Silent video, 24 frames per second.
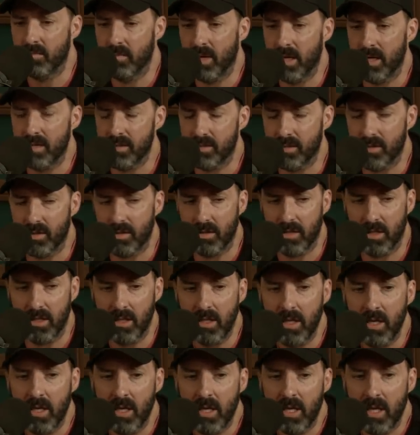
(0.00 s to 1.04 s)
Meisner, and
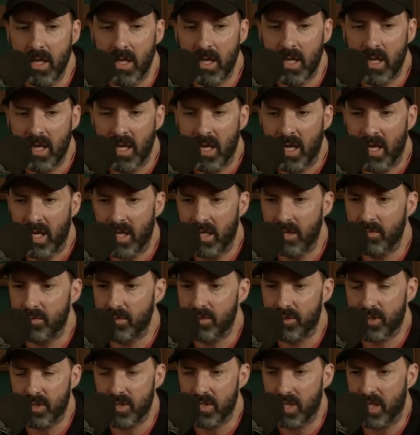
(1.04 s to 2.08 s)
and he
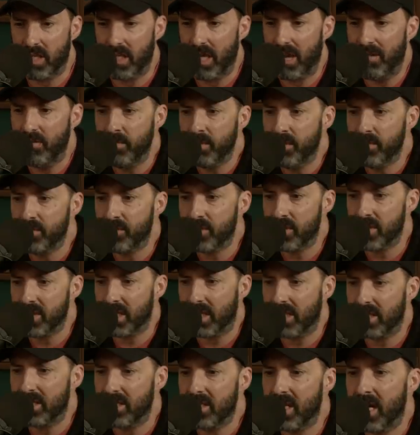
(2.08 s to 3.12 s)
was just like everybody was just
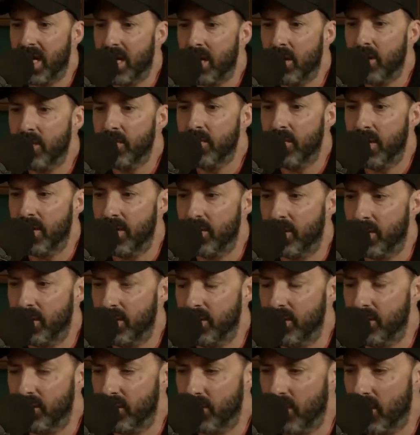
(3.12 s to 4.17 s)
like terrified they were
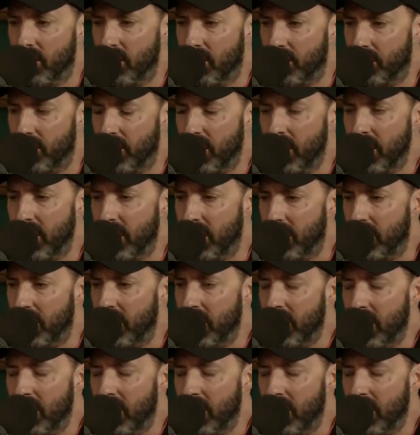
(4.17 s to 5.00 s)
going to do the wrong thing.